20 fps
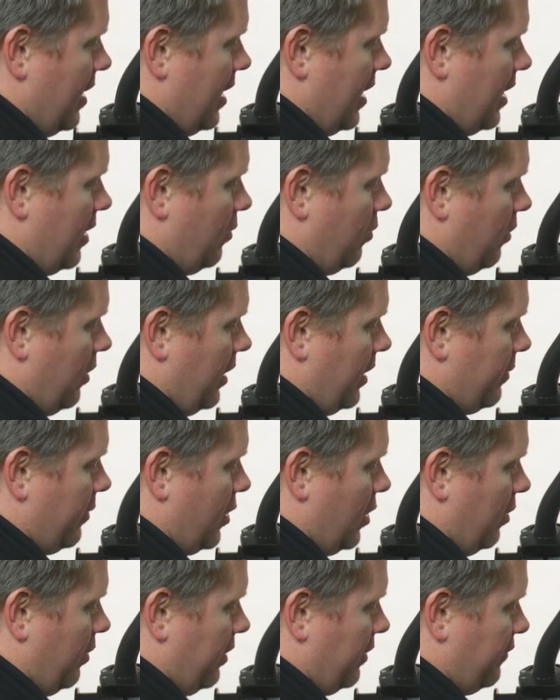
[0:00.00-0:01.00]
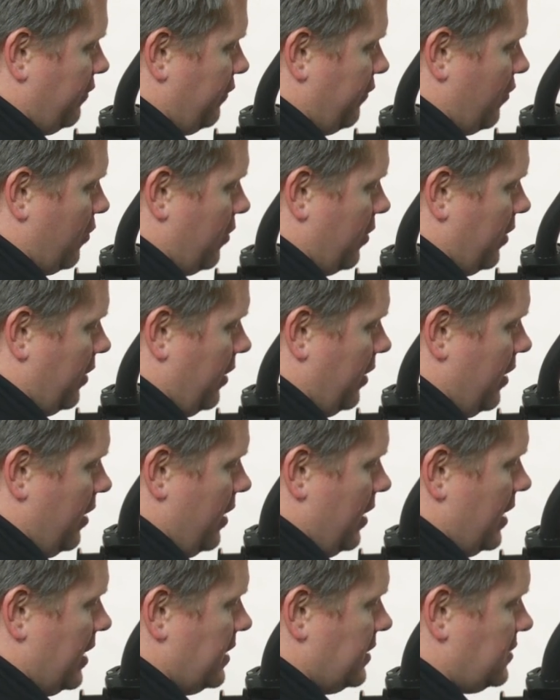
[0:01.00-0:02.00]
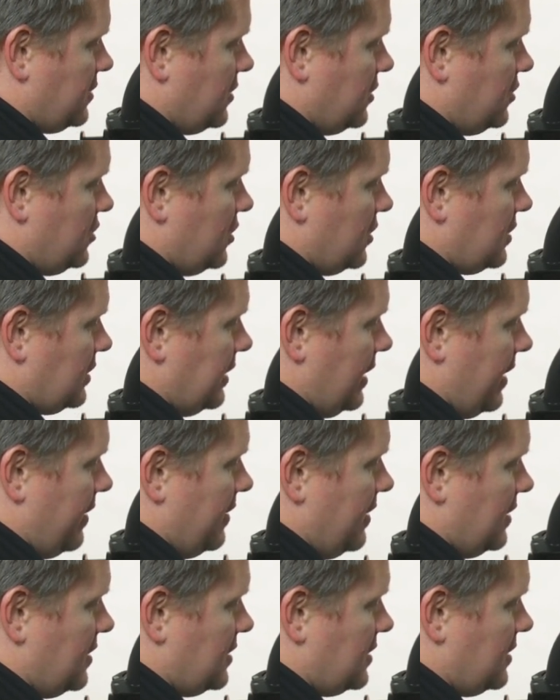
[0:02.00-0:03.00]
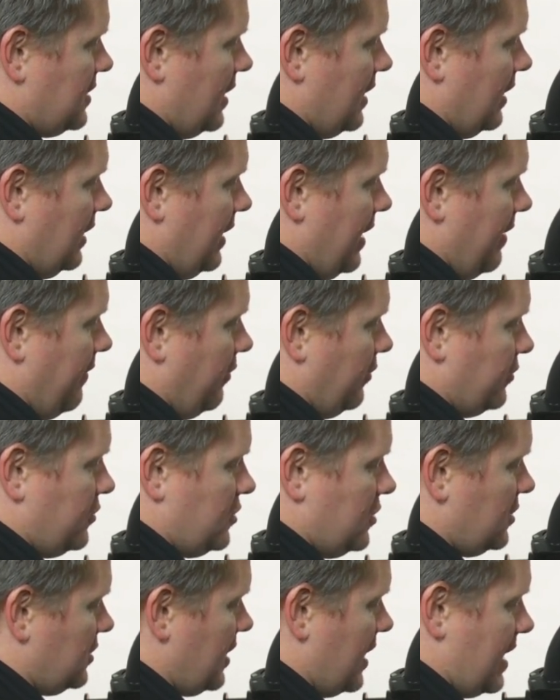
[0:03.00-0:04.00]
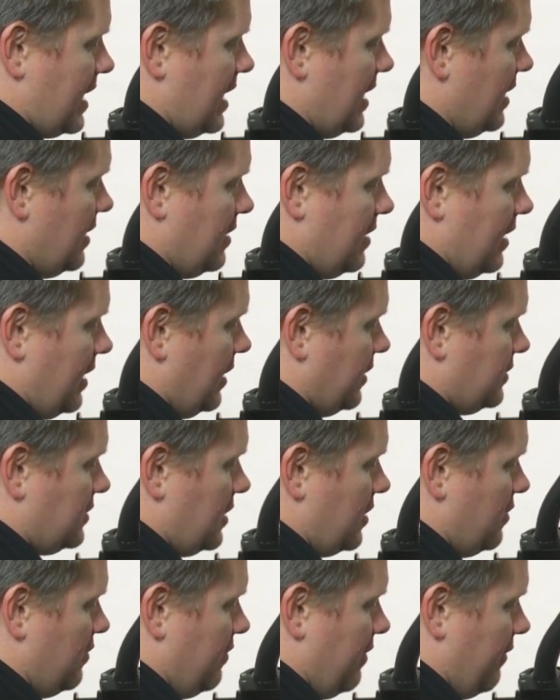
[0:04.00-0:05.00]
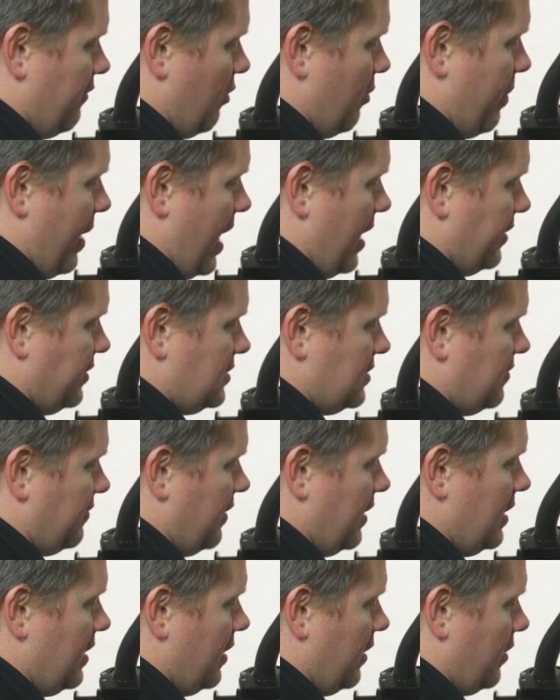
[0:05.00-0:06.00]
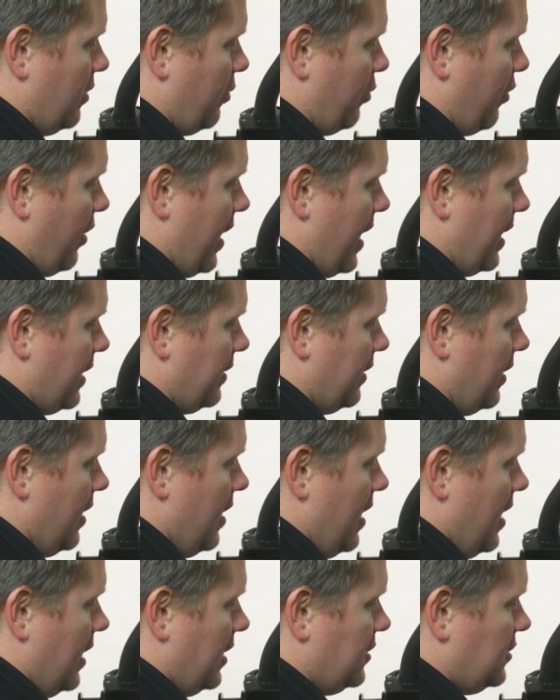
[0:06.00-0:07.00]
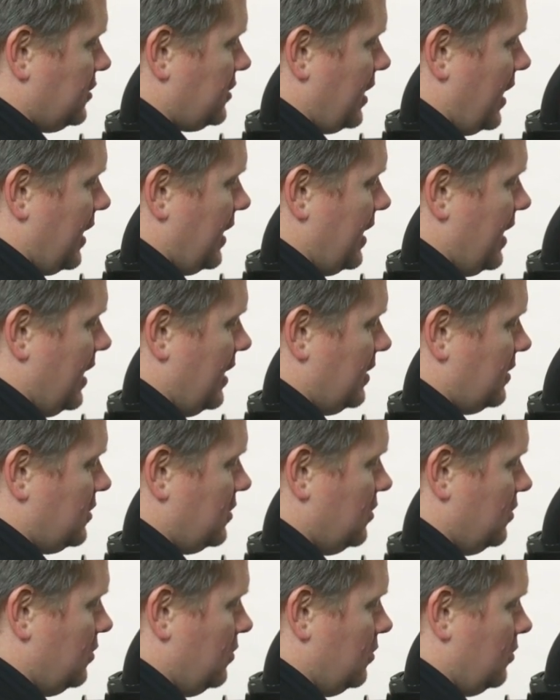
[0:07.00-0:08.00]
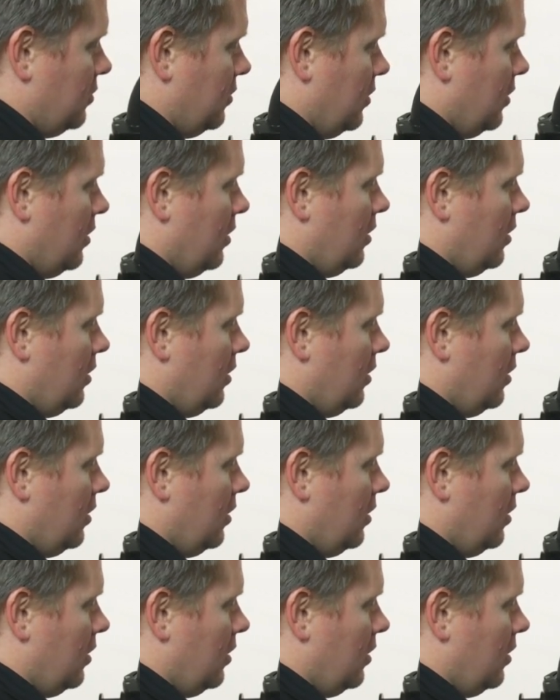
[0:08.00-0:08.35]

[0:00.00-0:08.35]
And what I'm going for is to just let this sit level, just like anything else that you've ever balanced of any other brand, and just kind of get it to,